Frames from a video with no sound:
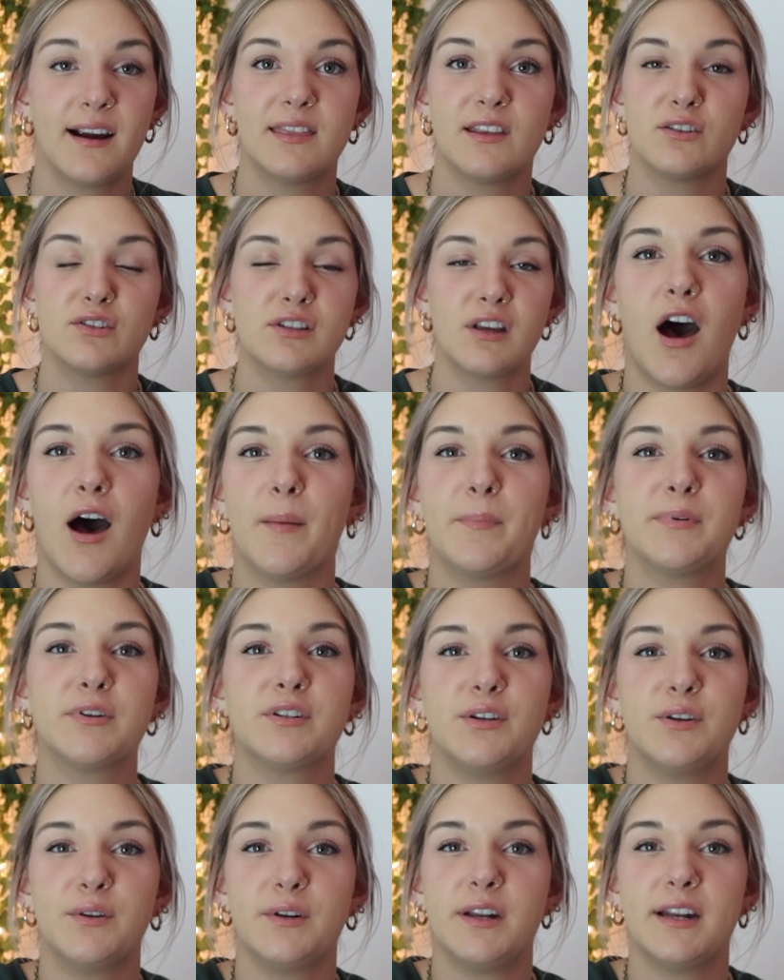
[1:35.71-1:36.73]
There's
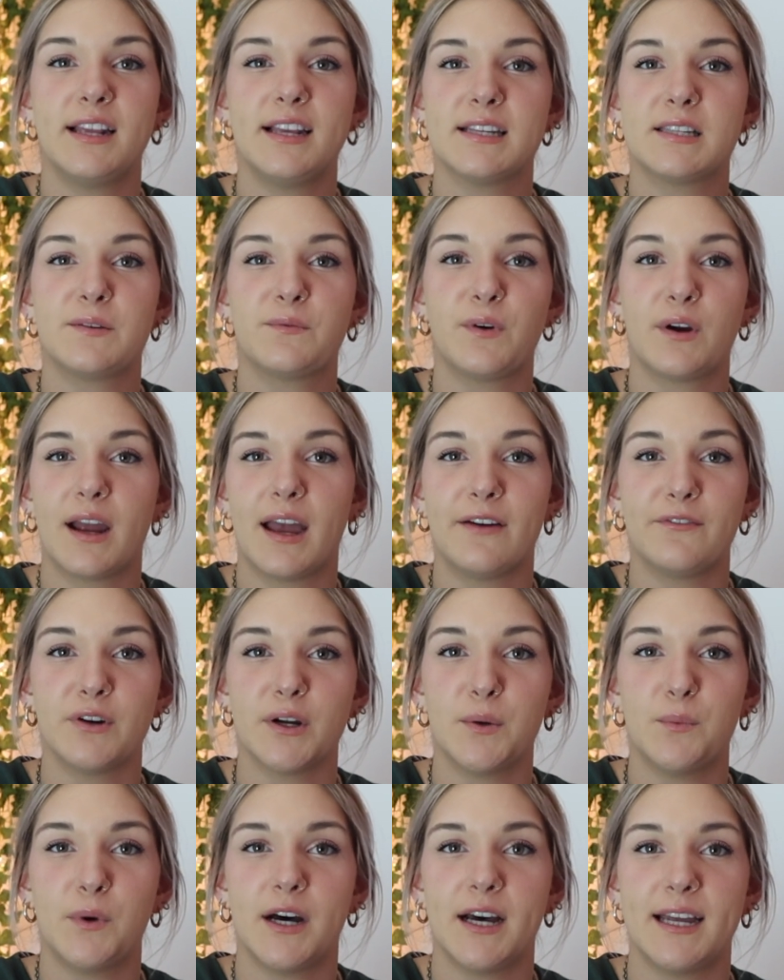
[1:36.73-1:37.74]
opportunities for
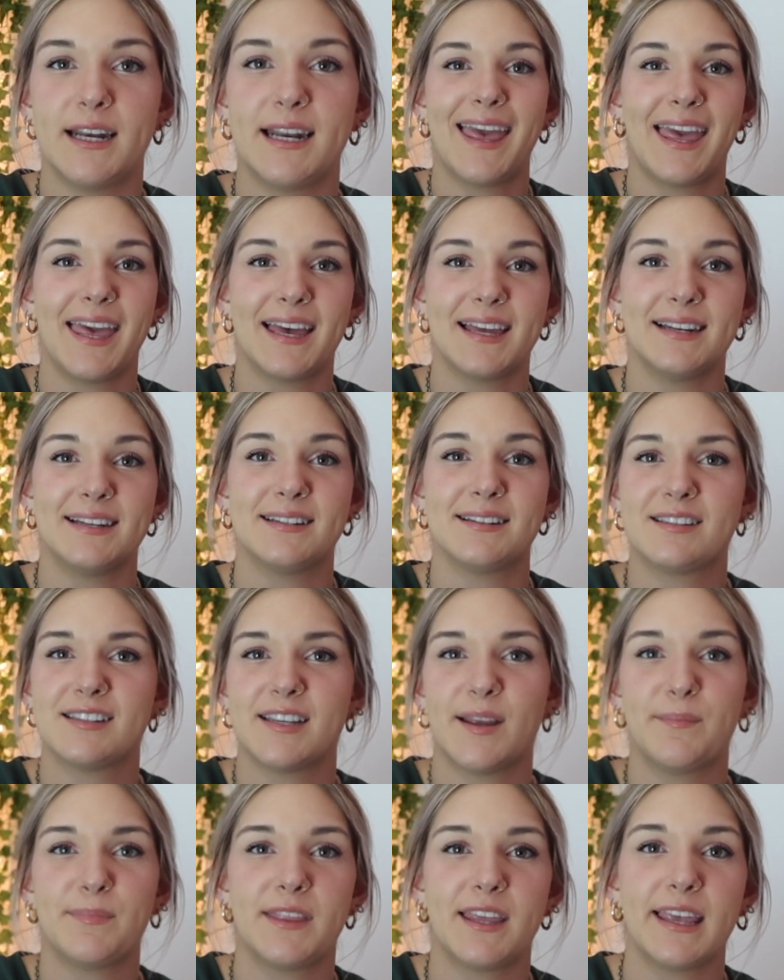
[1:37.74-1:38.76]
everyone, and
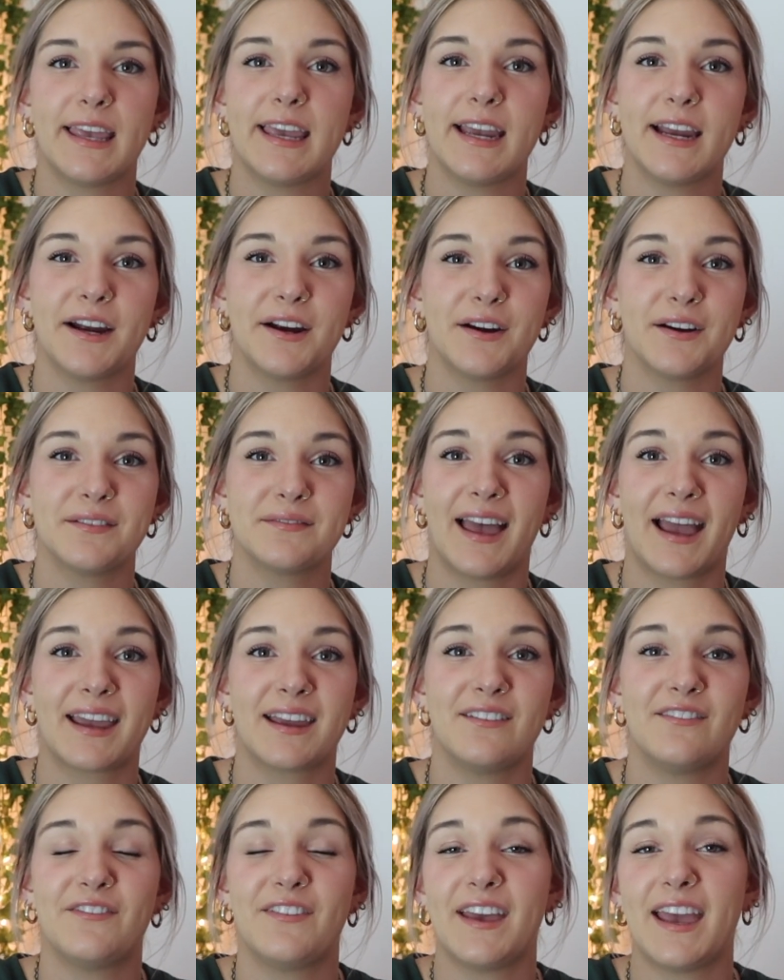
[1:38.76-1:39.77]
something here that
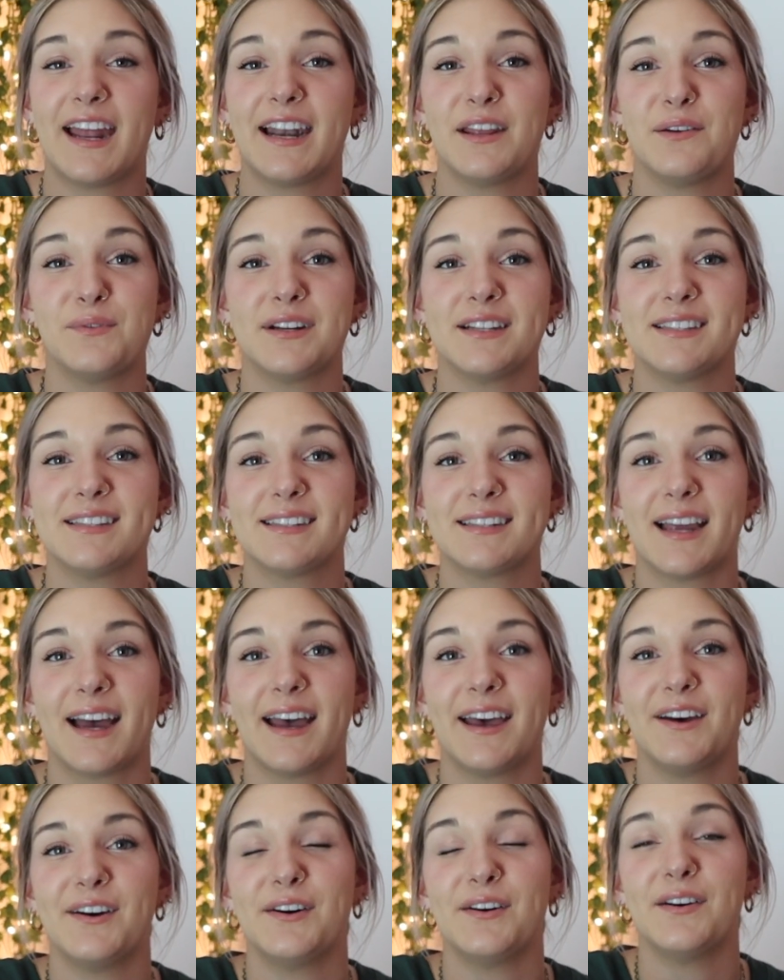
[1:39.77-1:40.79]
can fit anyone's
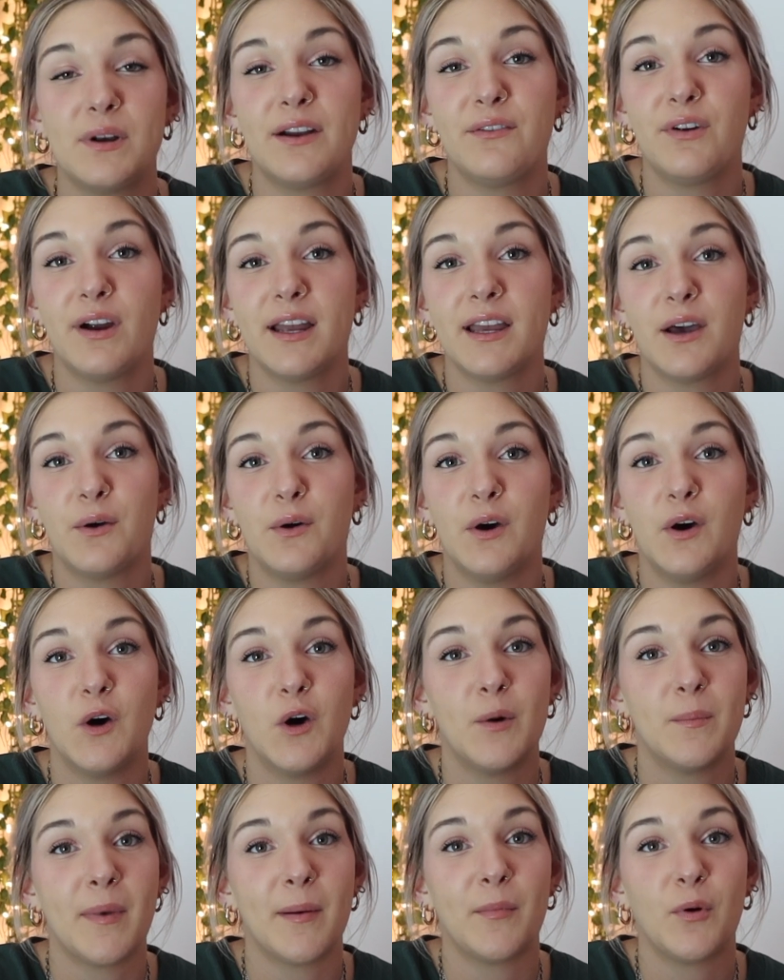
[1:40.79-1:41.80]
style. Whenever I go
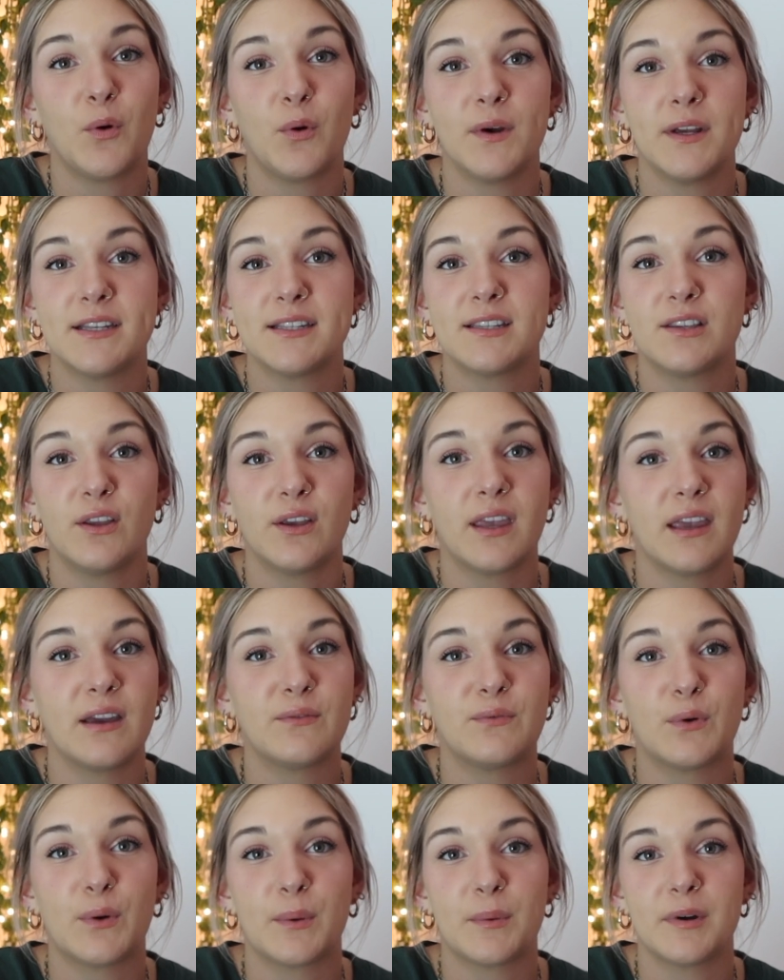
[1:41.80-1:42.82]
home, I'm always looking
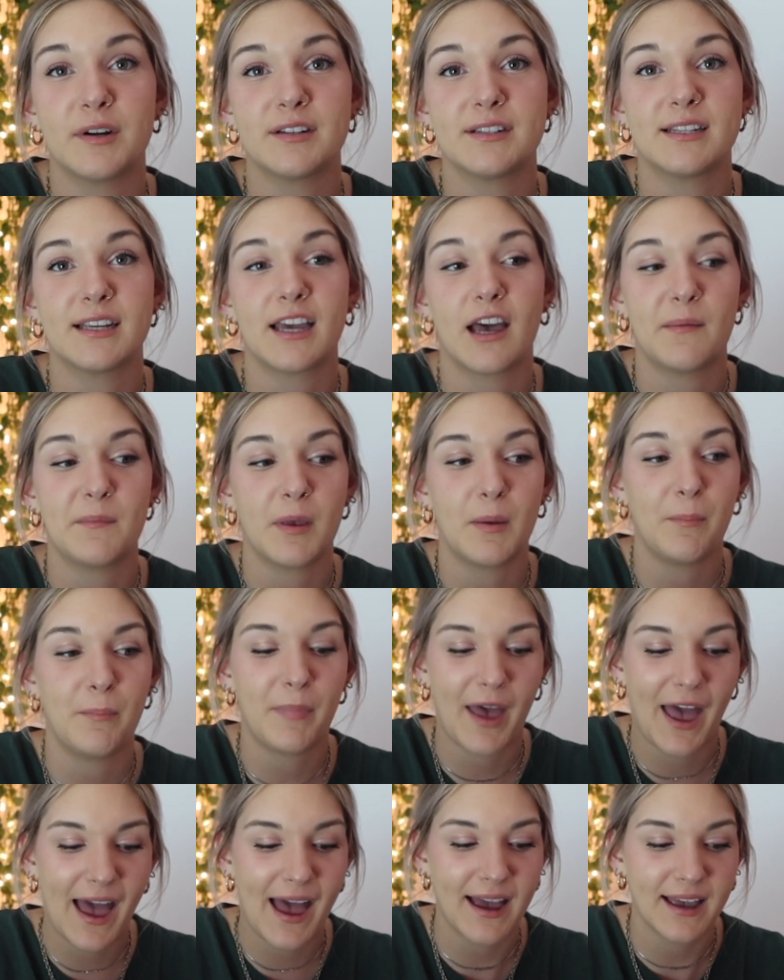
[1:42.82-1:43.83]
forward to coming
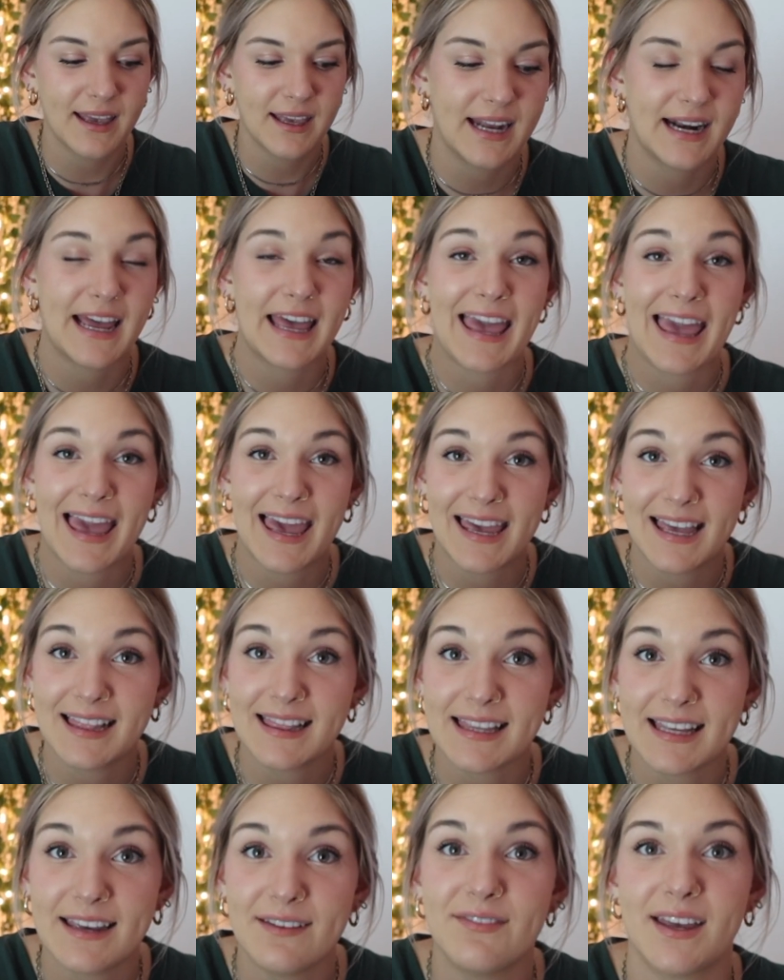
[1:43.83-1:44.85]
back, and I hate
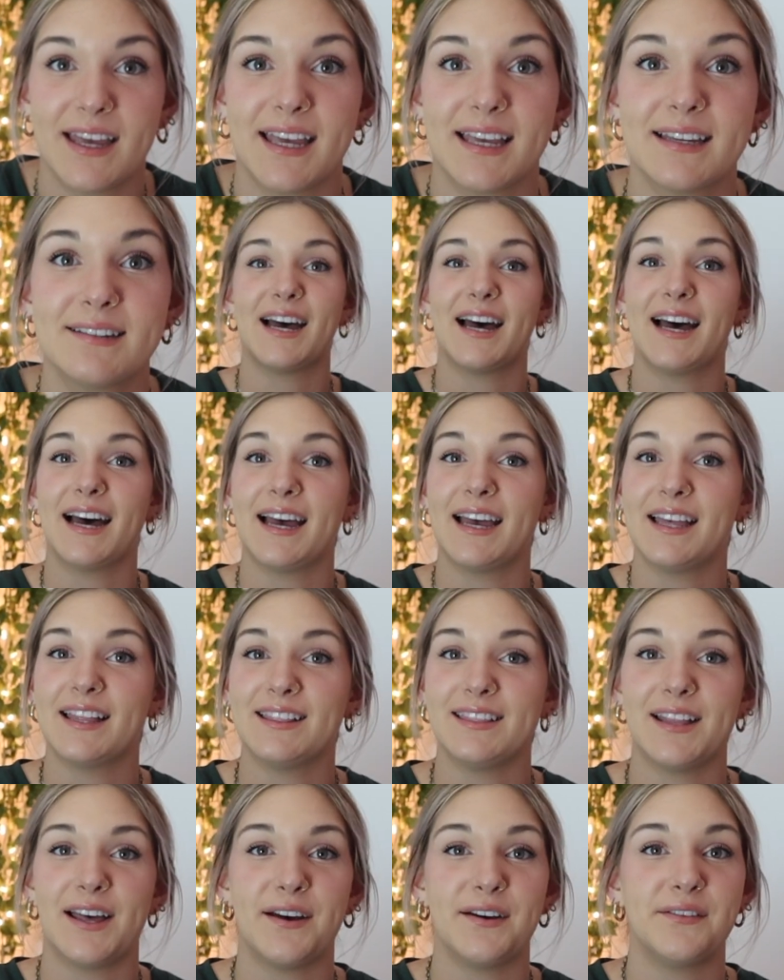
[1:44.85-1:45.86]
leaving. I
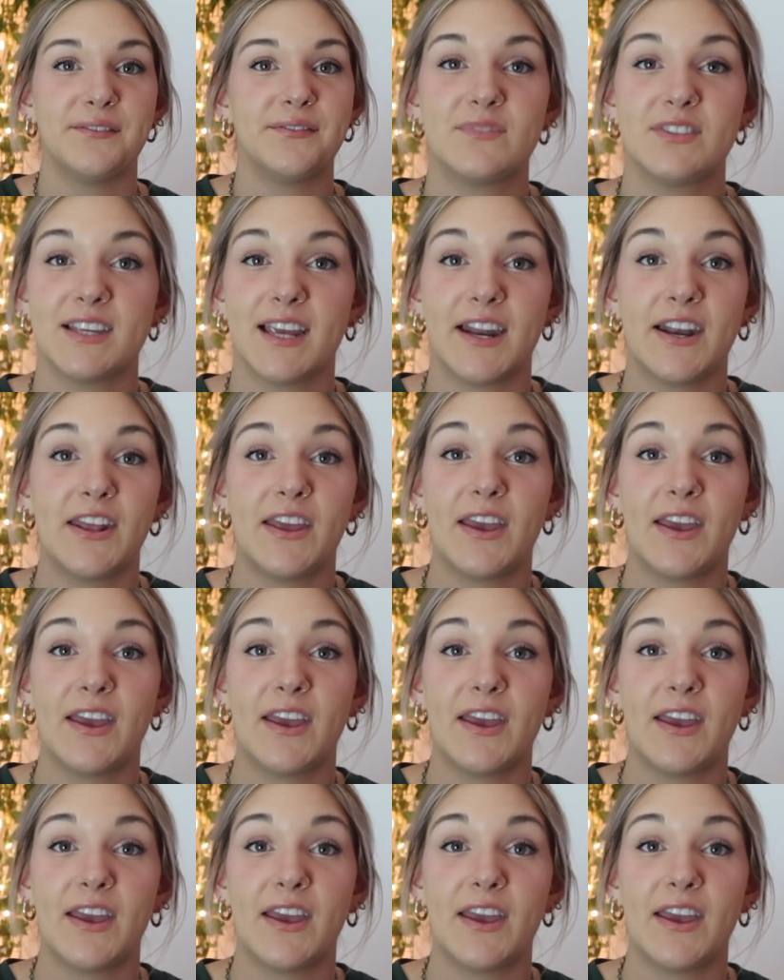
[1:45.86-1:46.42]
love San